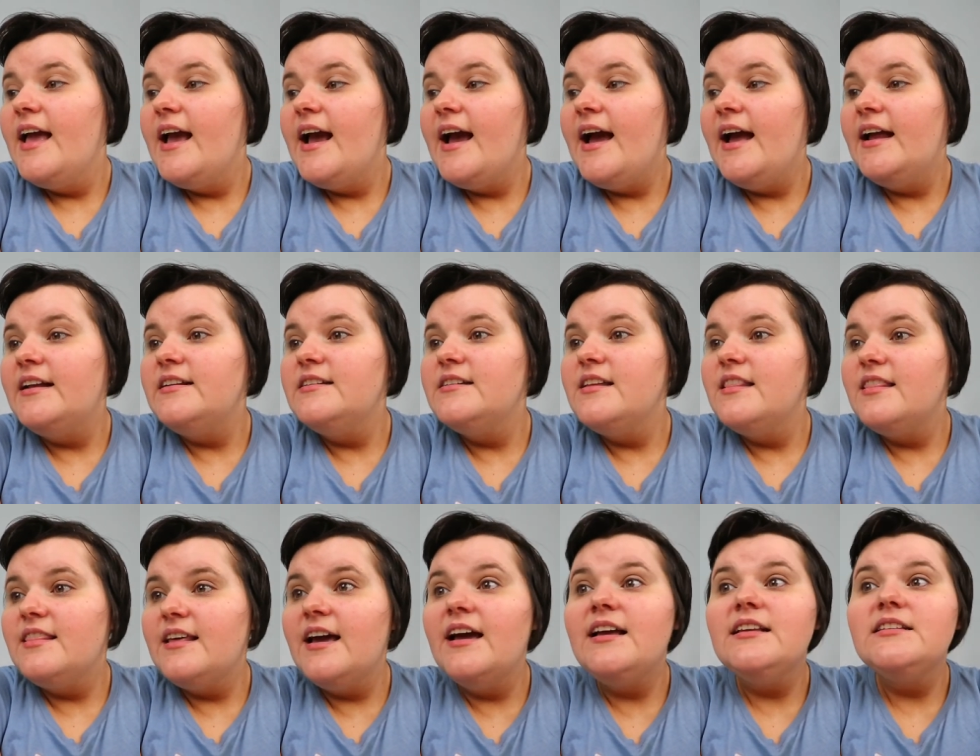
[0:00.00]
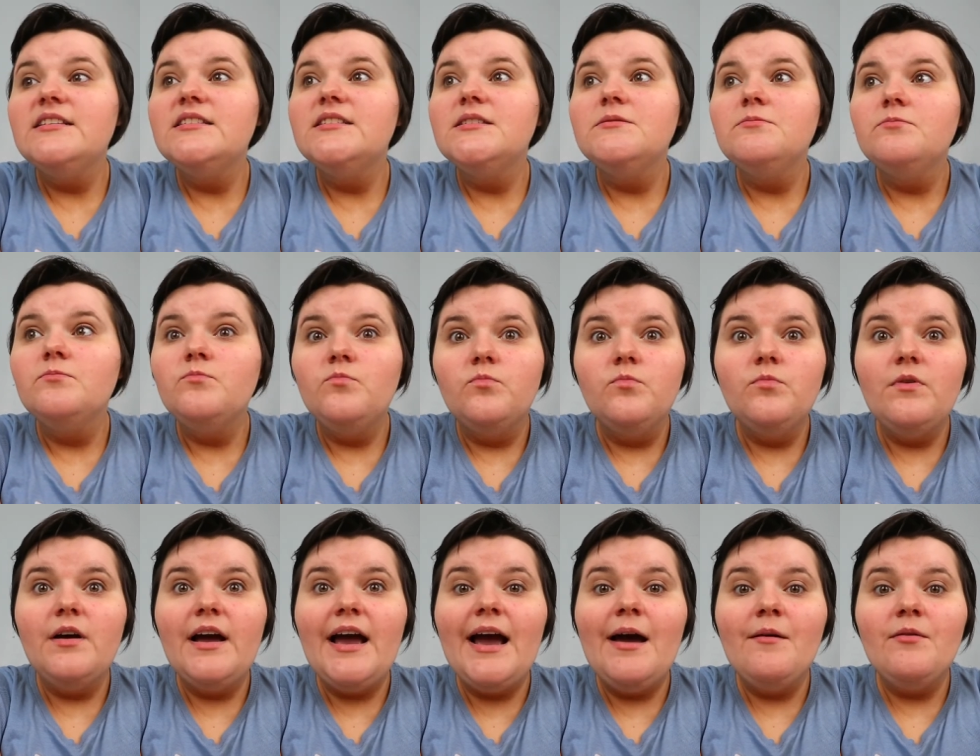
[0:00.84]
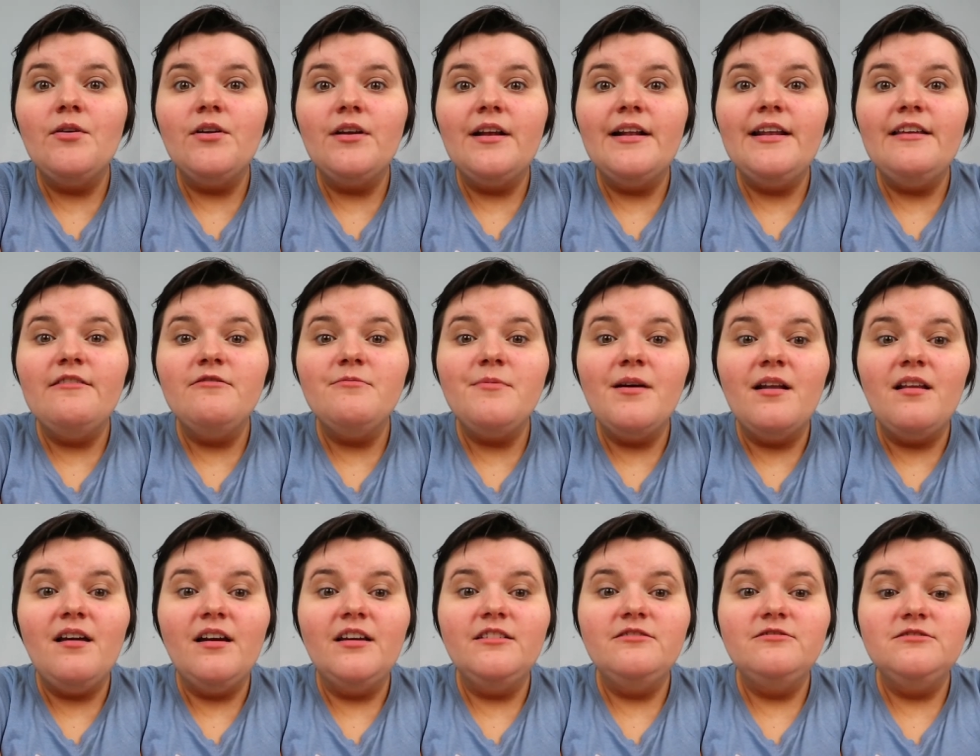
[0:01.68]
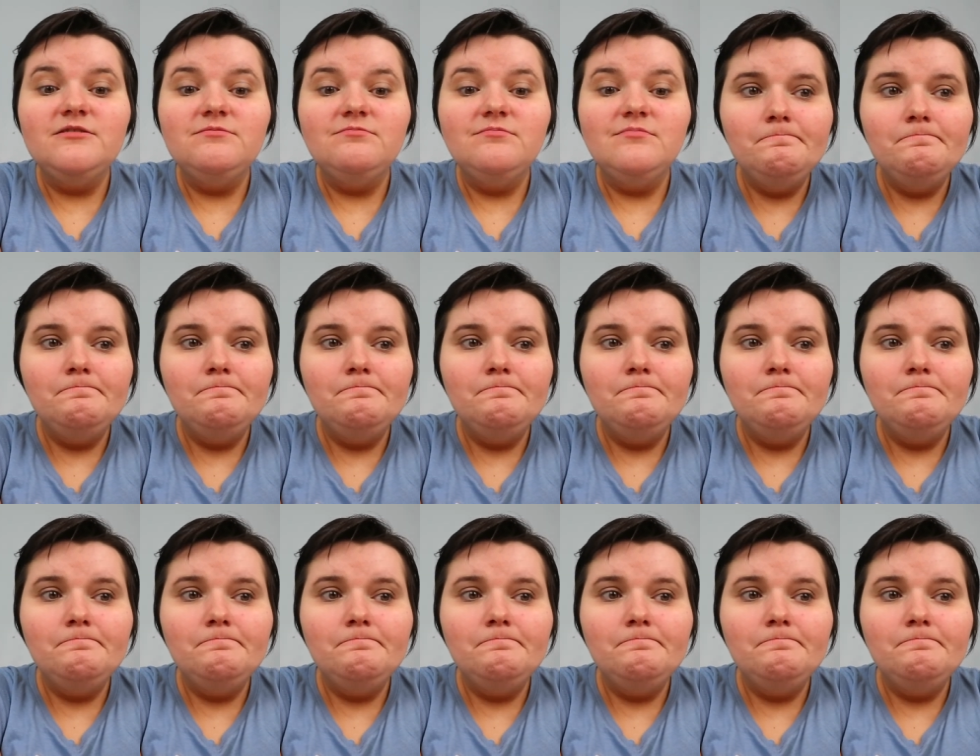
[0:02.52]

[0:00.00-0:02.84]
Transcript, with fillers: and that's how I'm going to live my life.